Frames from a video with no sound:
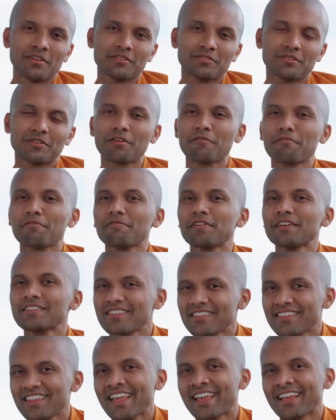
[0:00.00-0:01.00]
So the
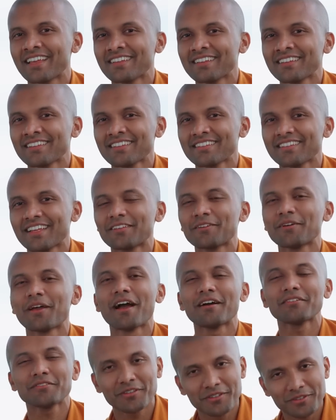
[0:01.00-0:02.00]
first thing that you
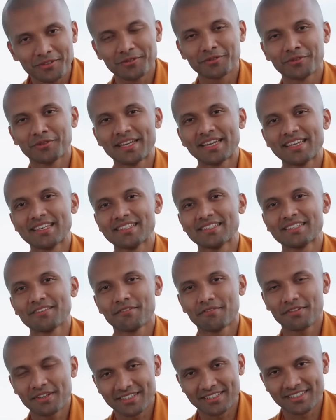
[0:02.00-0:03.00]
have to do is,
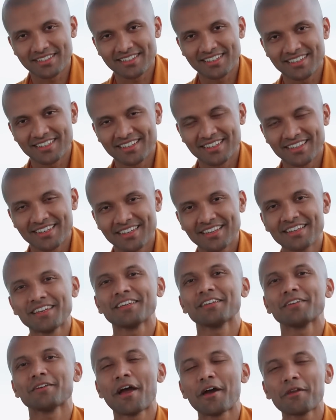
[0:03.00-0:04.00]
first,
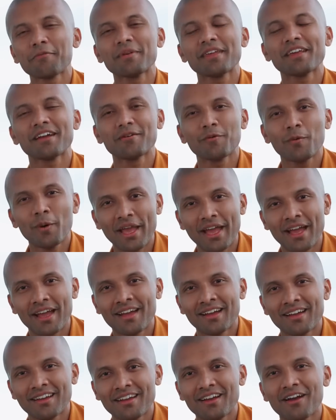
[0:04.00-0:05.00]
you have to be
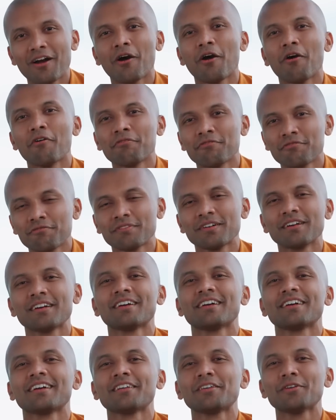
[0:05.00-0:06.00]
aware of
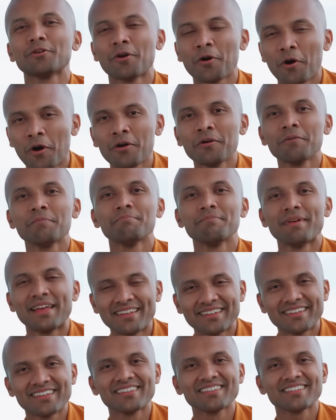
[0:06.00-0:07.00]
your
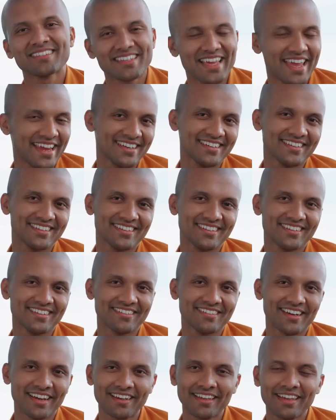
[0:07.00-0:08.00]
mental state,
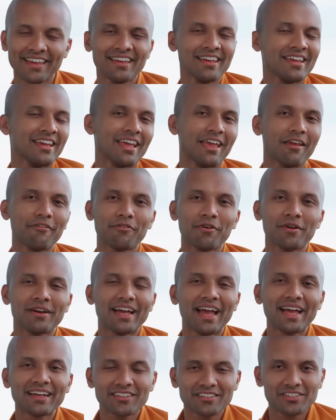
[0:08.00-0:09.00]
right? If you're
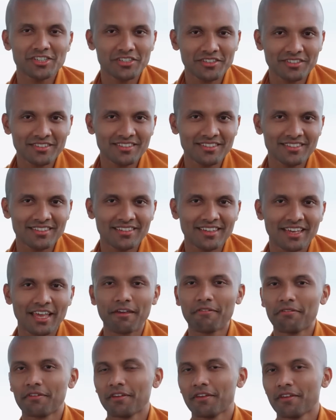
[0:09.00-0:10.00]
anxious,
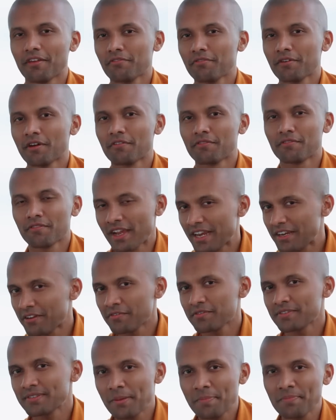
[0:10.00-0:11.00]
if you're afraid
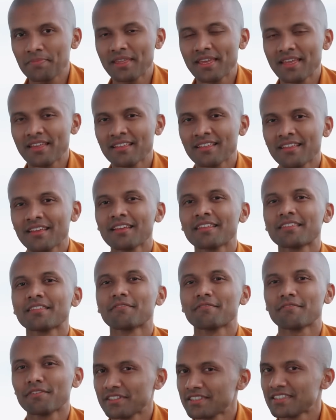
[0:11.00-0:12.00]
of something,
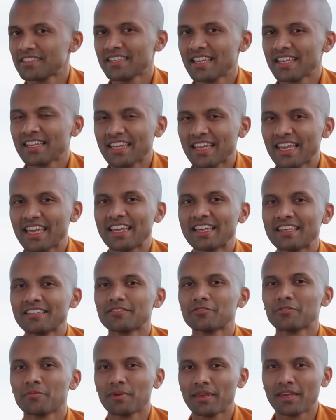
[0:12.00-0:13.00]
the first thing
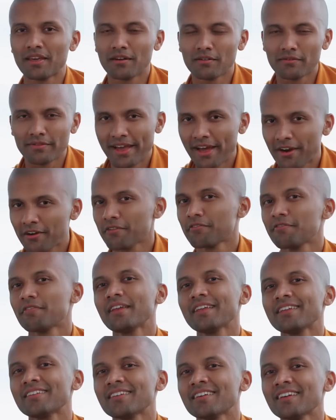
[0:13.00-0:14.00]
is to be aware of
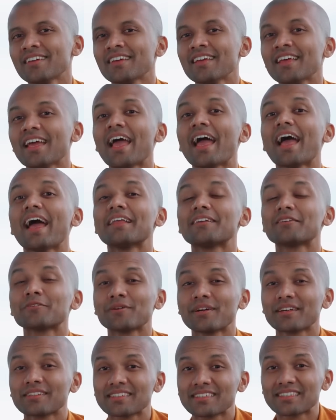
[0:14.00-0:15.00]
it and
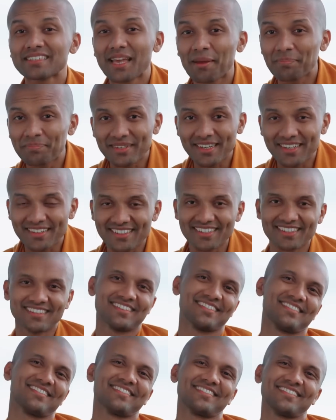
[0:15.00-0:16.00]
to accept it,
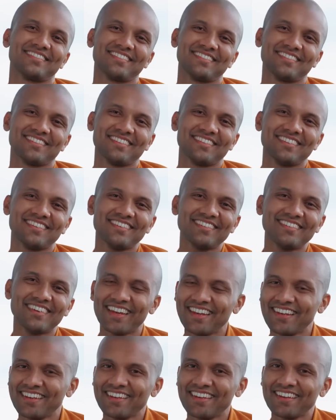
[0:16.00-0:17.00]

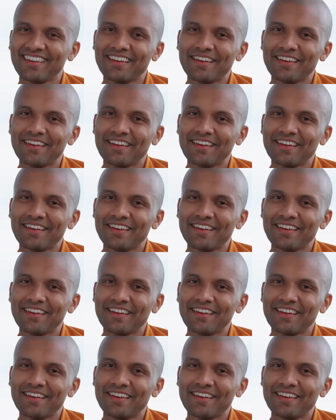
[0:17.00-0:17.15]
right?